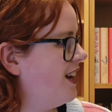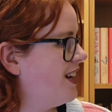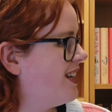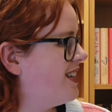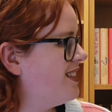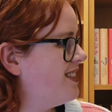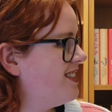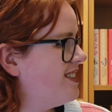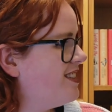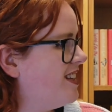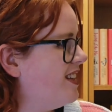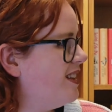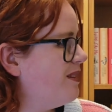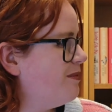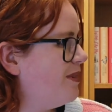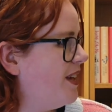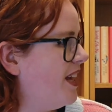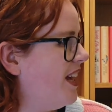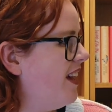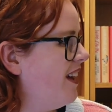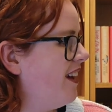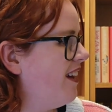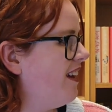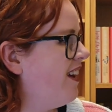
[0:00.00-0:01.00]
I can see them
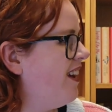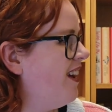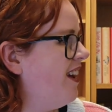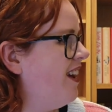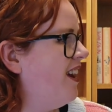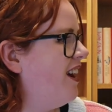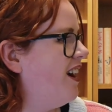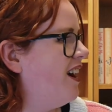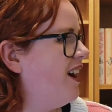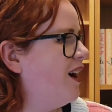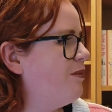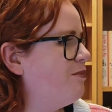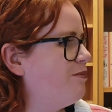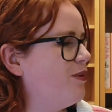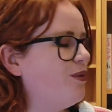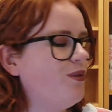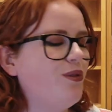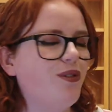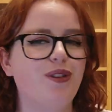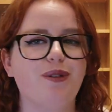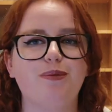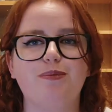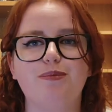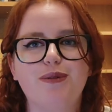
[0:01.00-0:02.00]
here. I
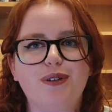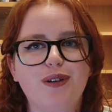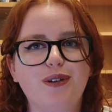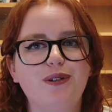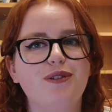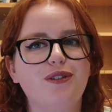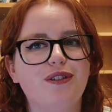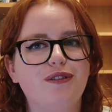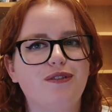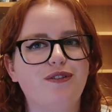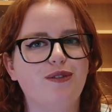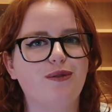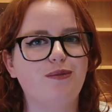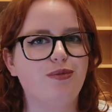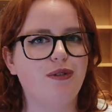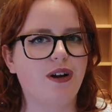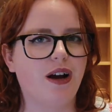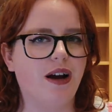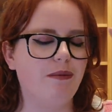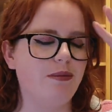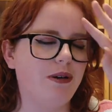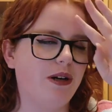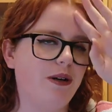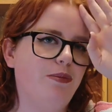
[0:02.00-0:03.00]
bought the beautiful...
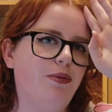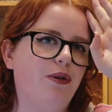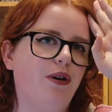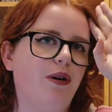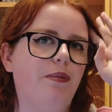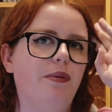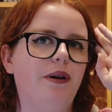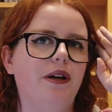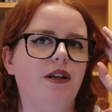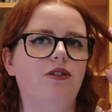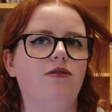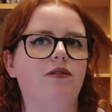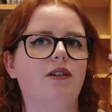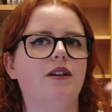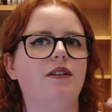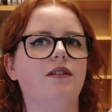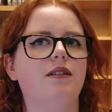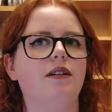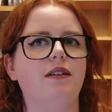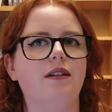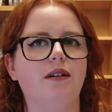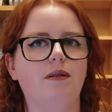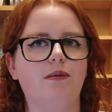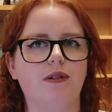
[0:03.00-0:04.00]
I'm going to put a picture in because
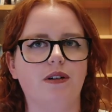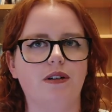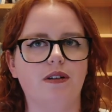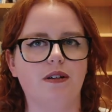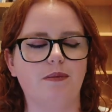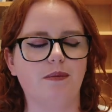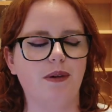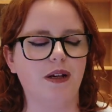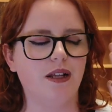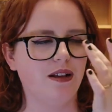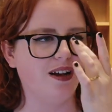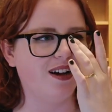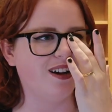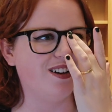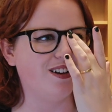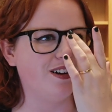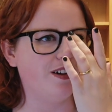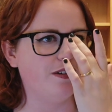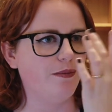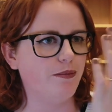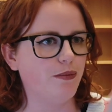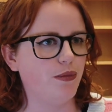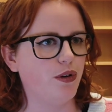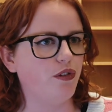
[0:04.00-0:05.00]
I don't want
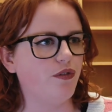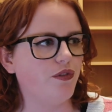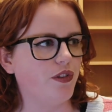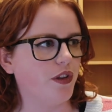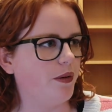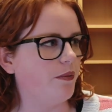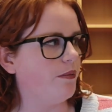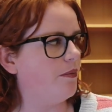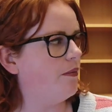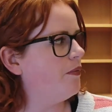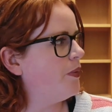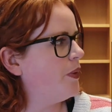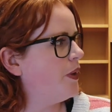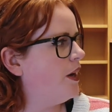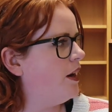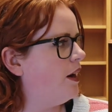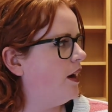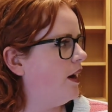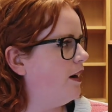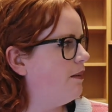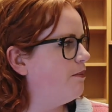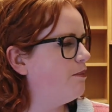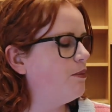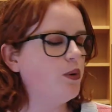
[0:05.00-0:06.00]
to move them.
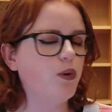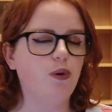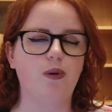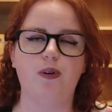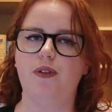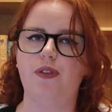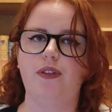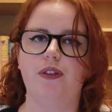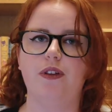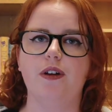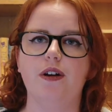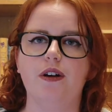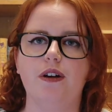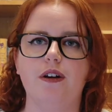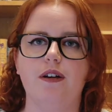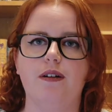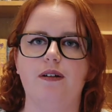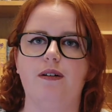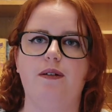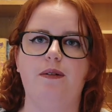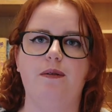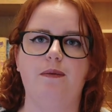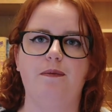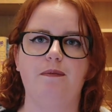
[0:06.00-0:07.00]
I bought
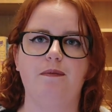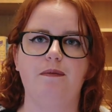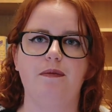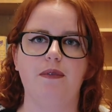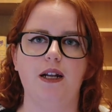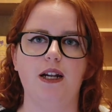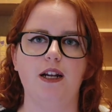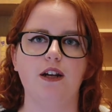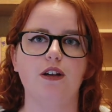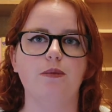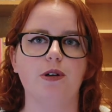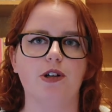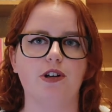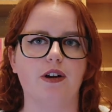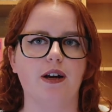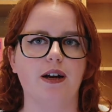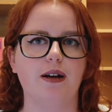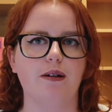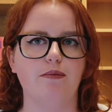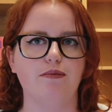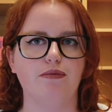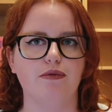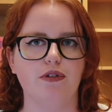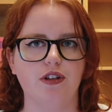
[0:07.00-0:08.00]
the
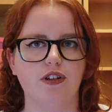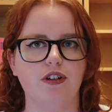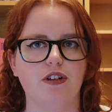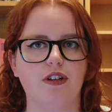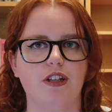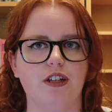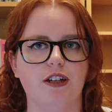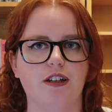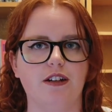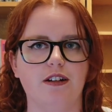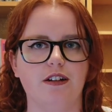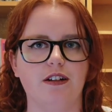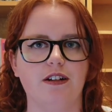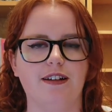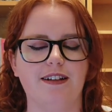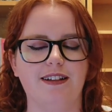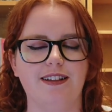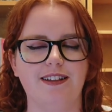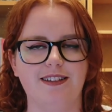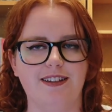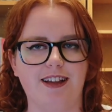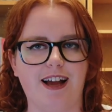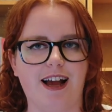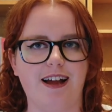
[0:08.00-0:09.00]
Illumicrate Bridgerton
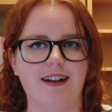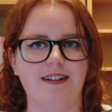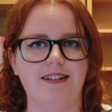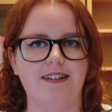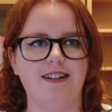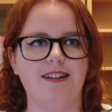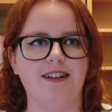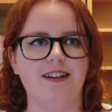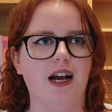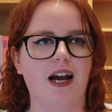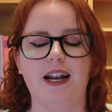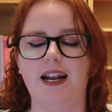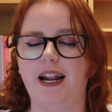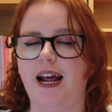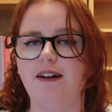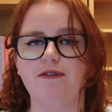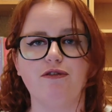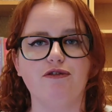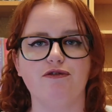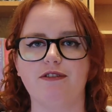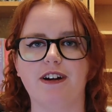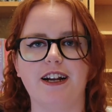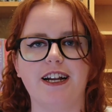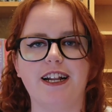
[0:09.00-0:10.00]
set and
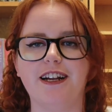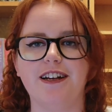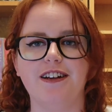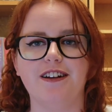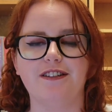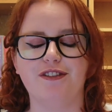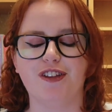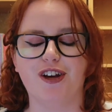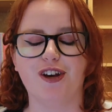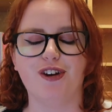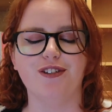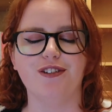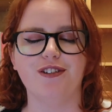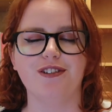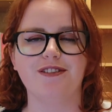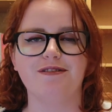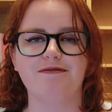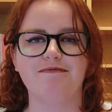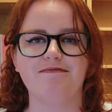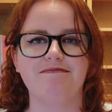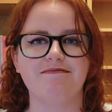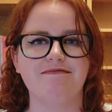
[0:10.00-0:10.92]
haven't read any of those.